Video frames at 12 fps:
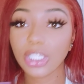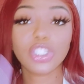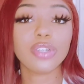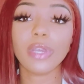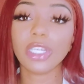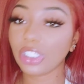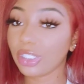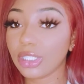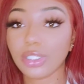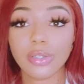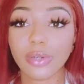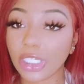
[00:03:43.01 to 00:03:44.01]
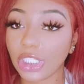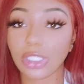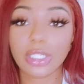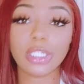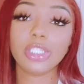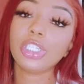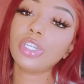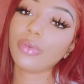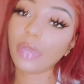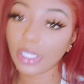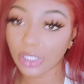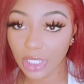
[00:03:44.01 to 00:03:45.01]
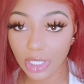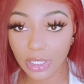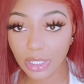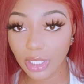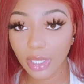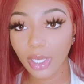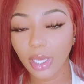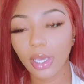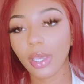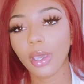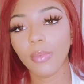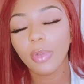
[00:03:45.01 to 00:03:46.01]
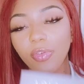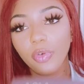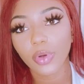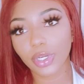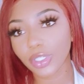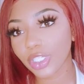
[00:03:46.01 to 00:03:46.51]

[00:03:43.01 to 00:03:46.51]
generations and generations and generations before.